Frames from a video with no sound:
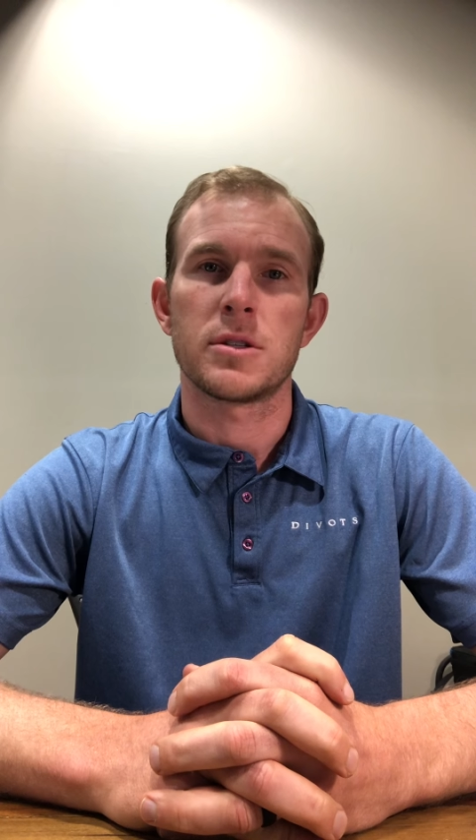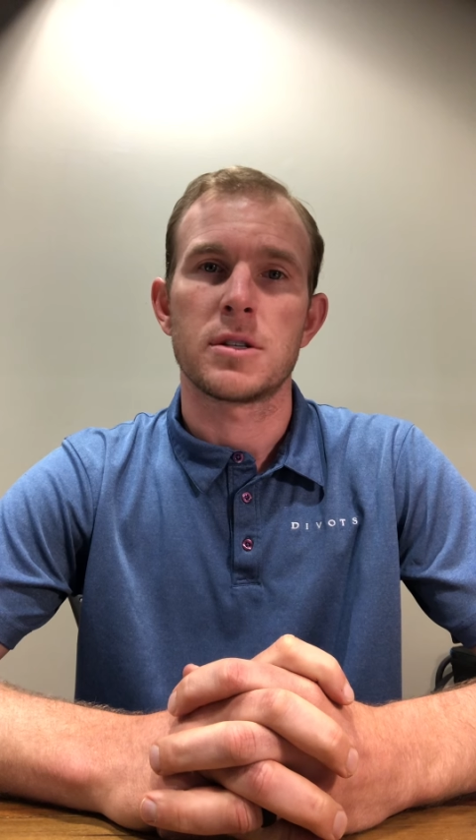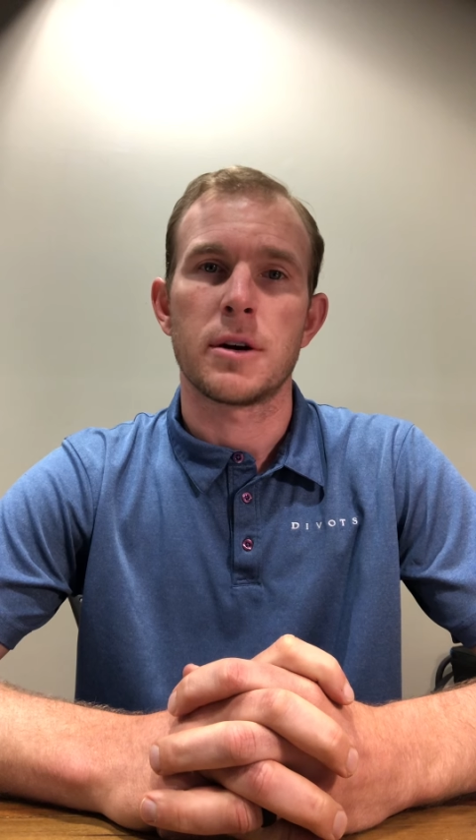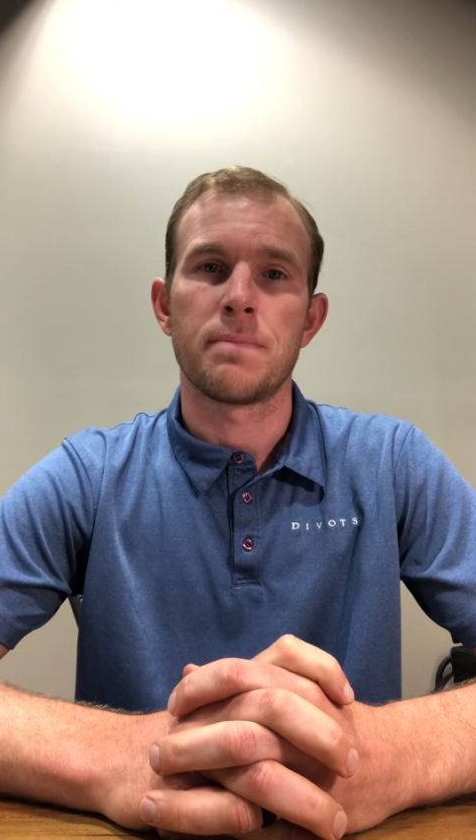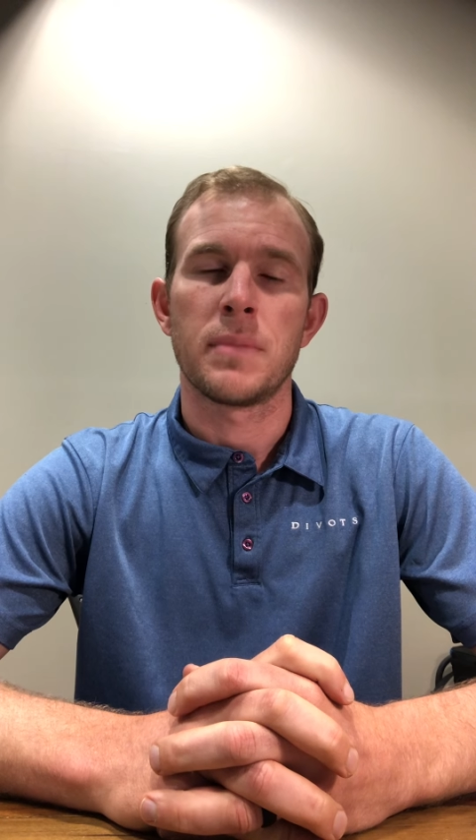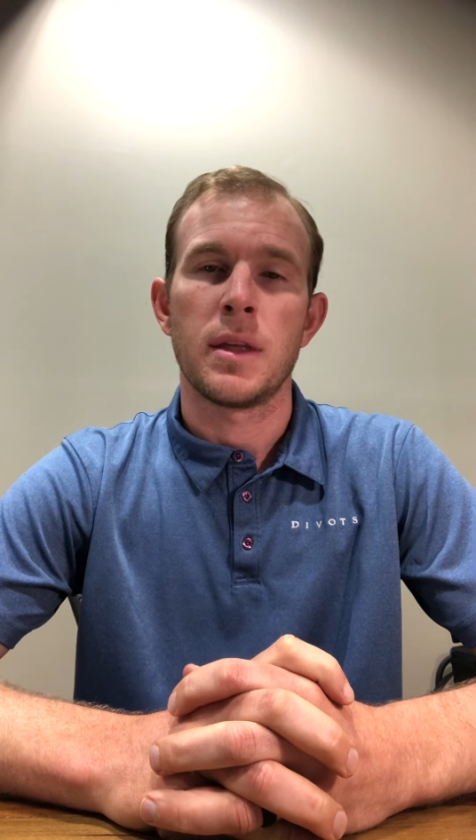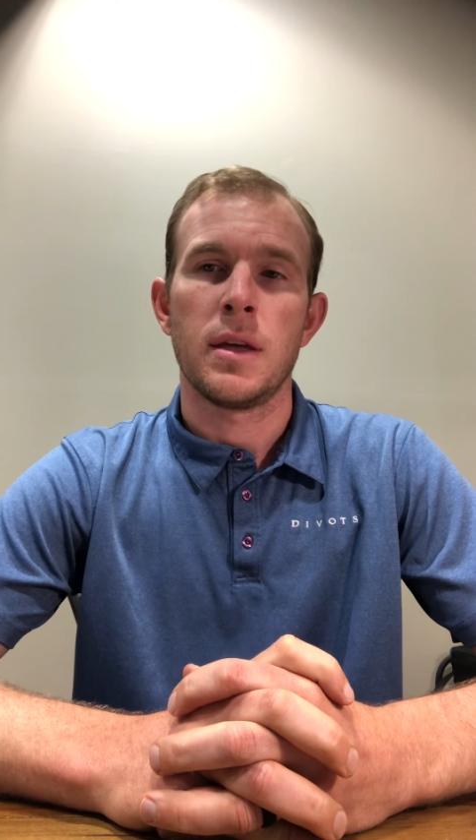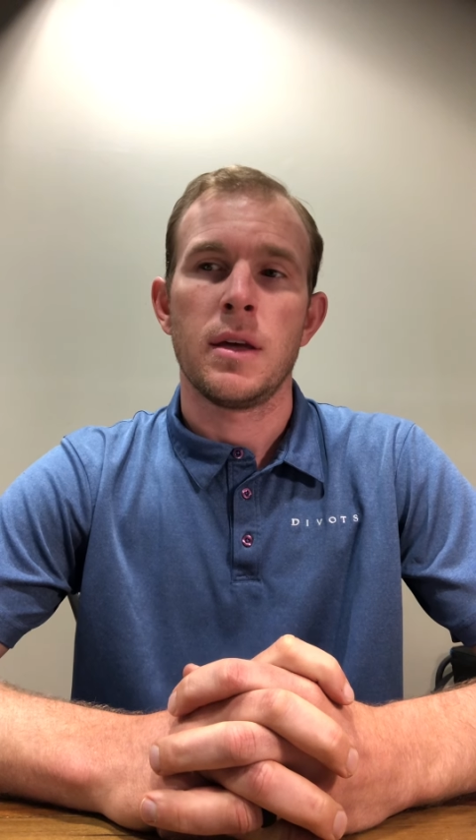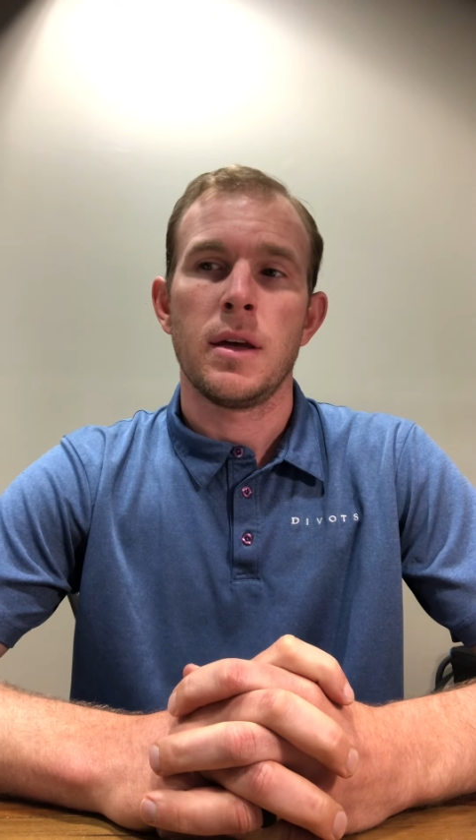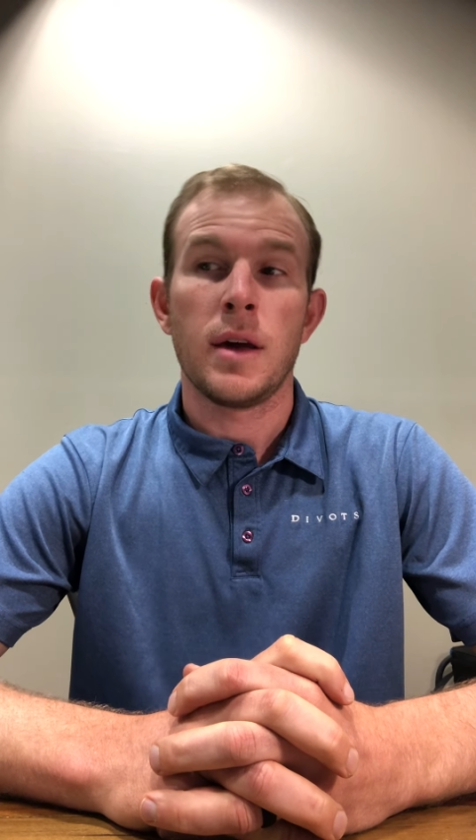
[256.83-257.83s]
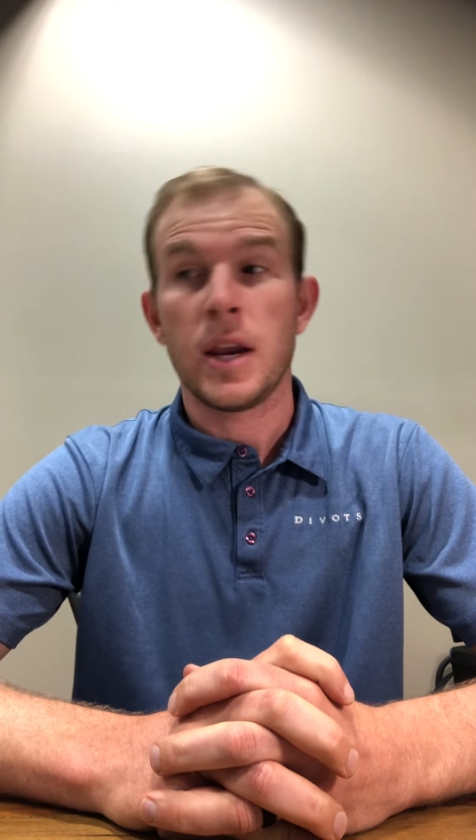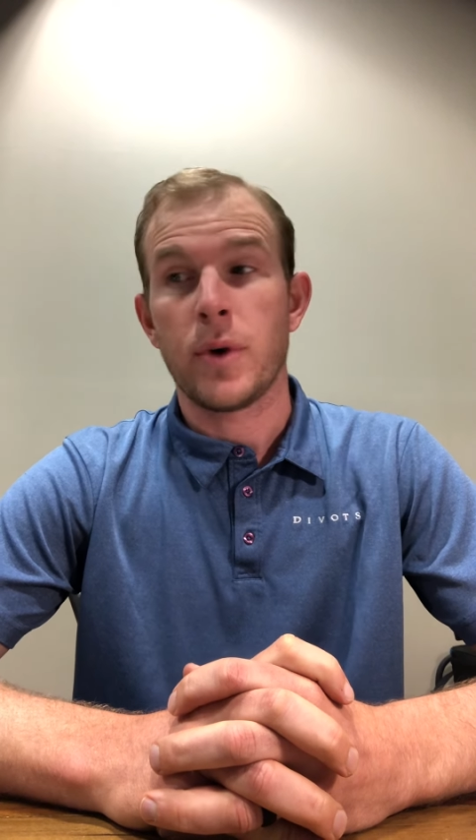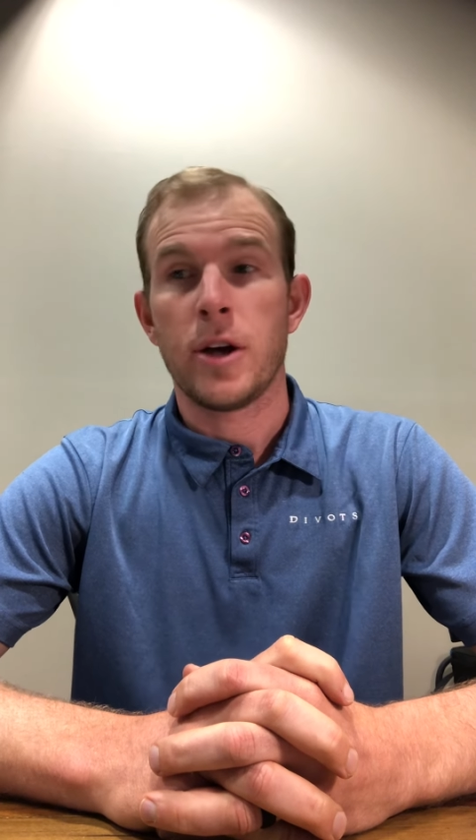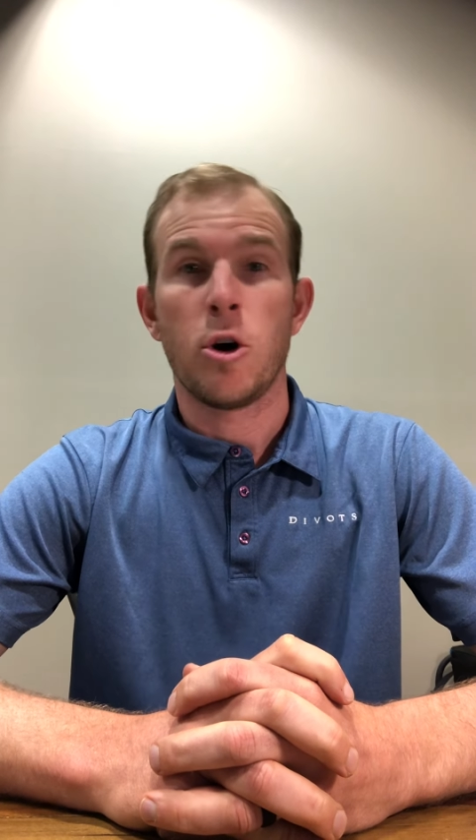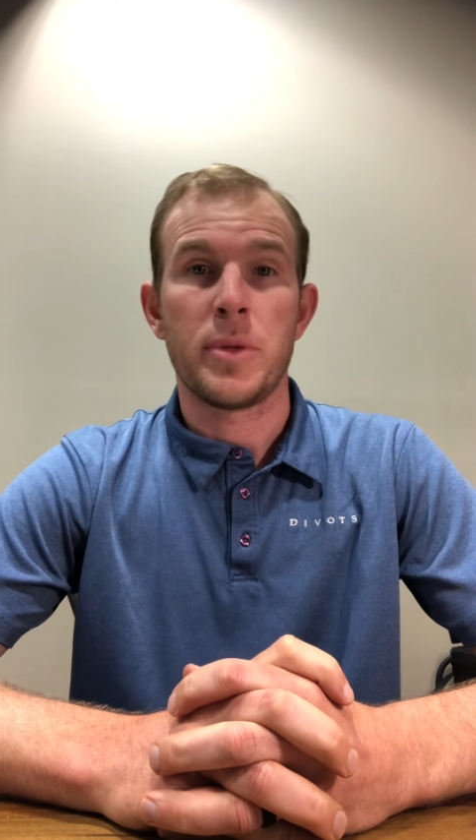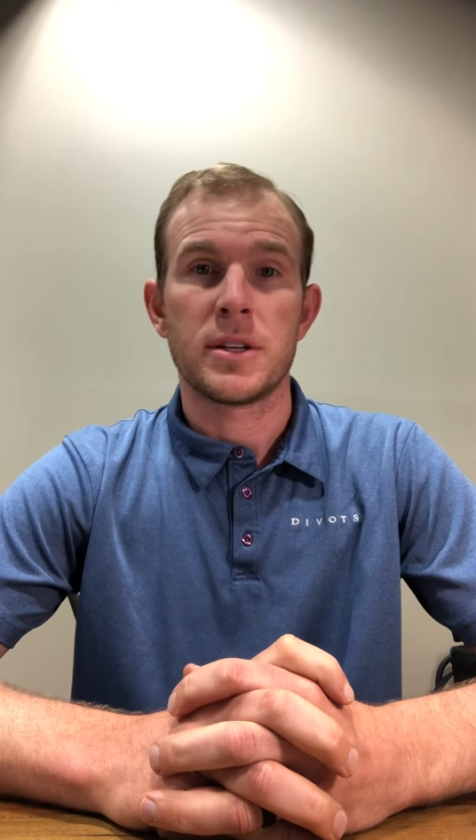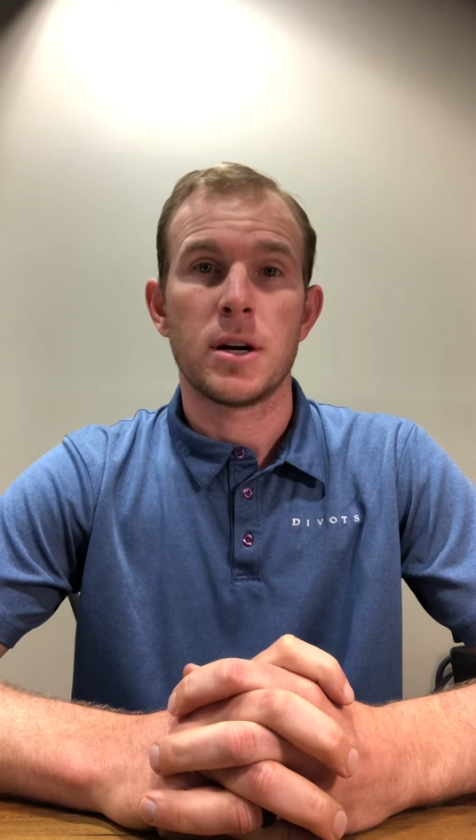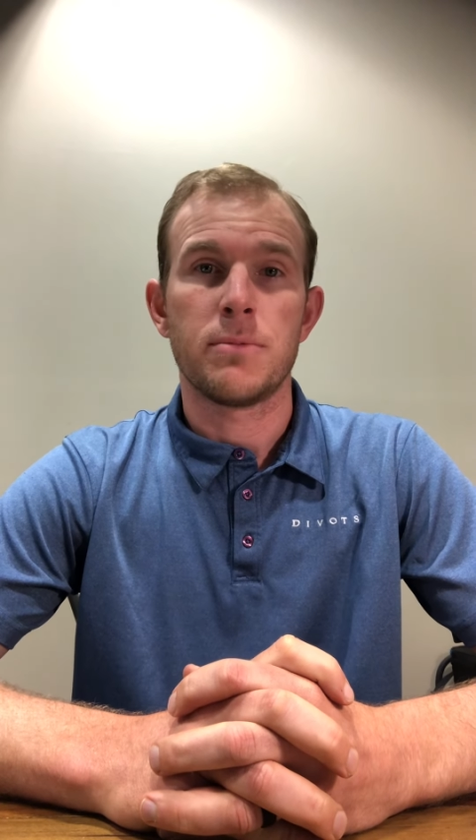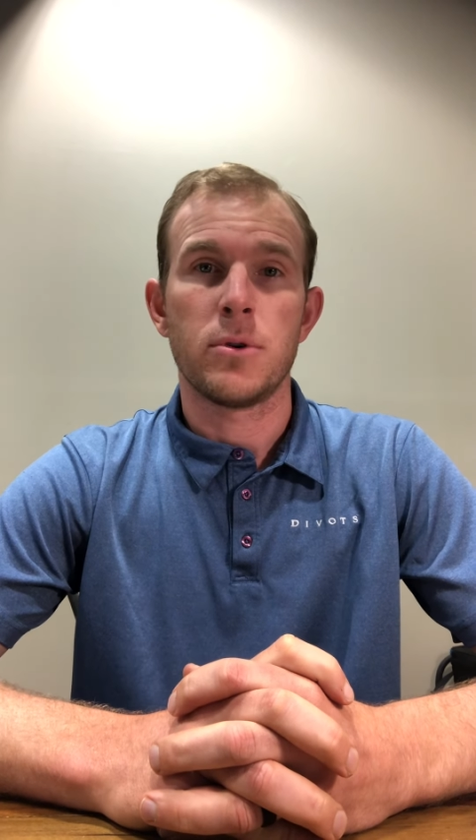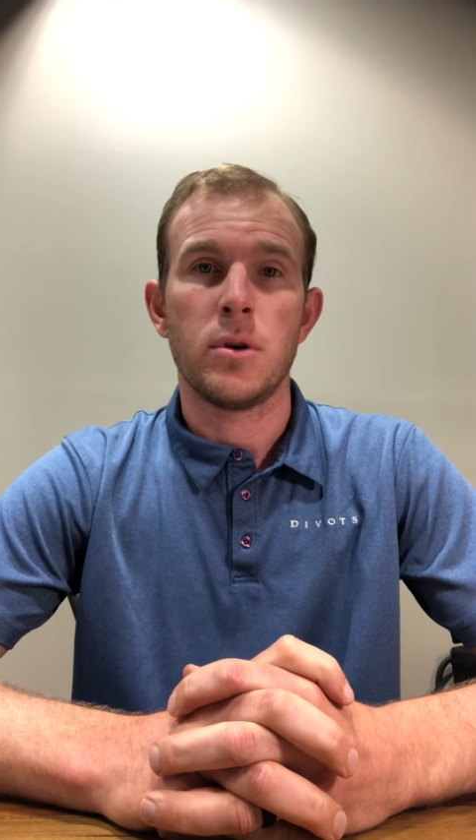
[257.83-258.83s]
So anyway, hope that's
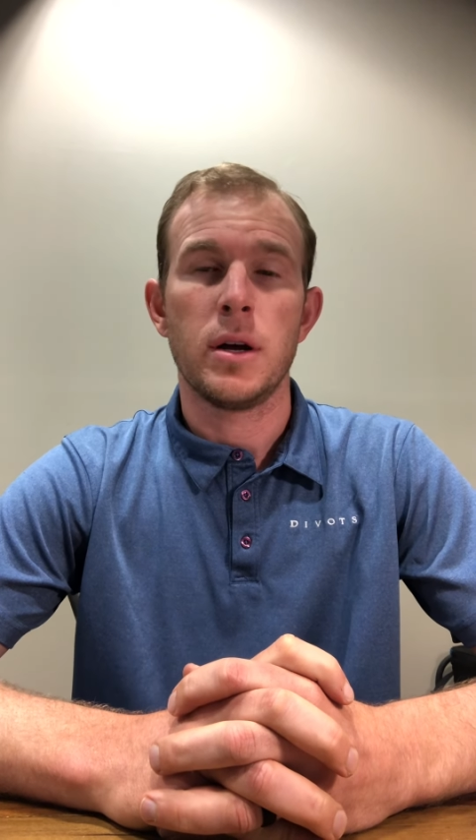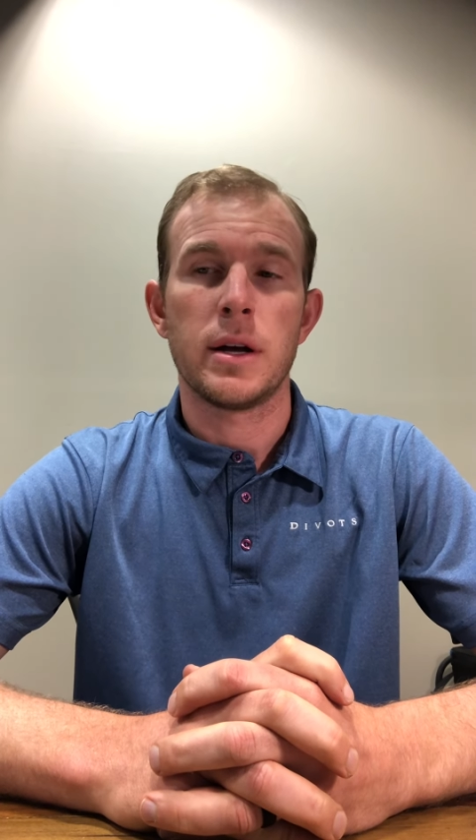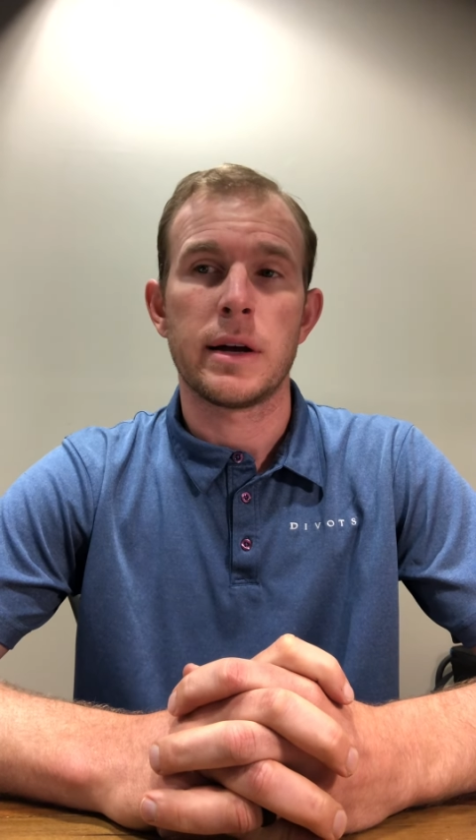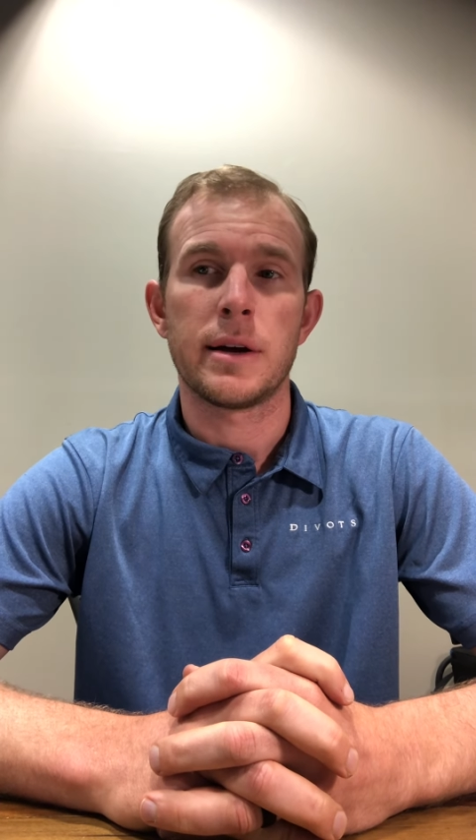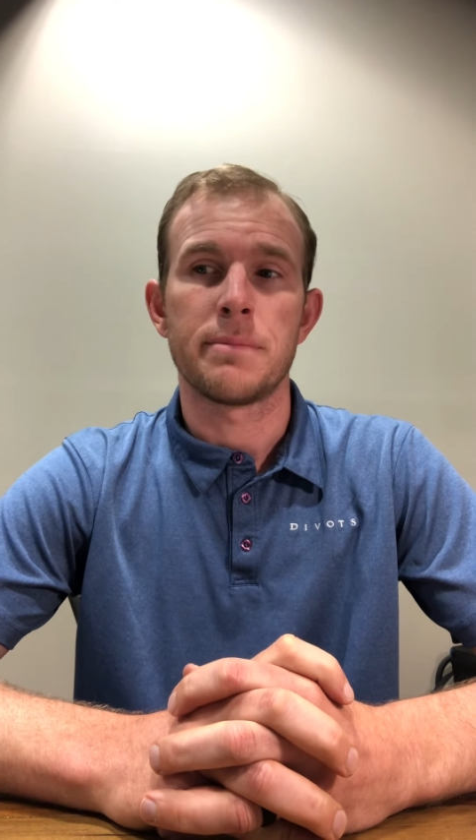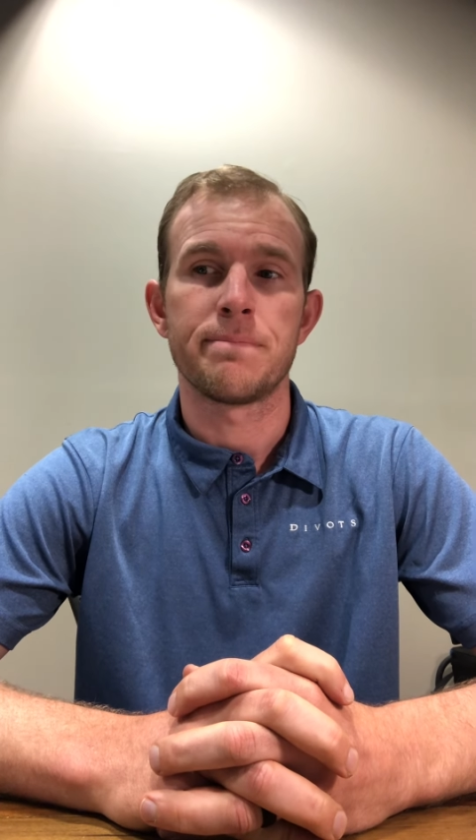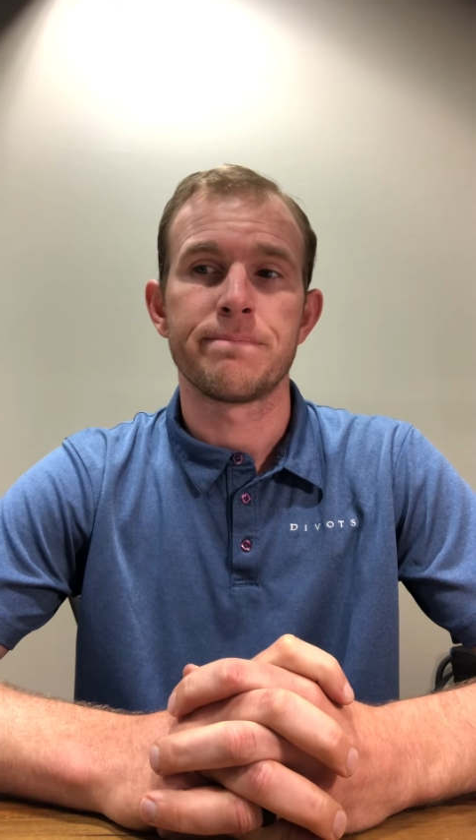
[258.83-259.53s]
helpful. Um,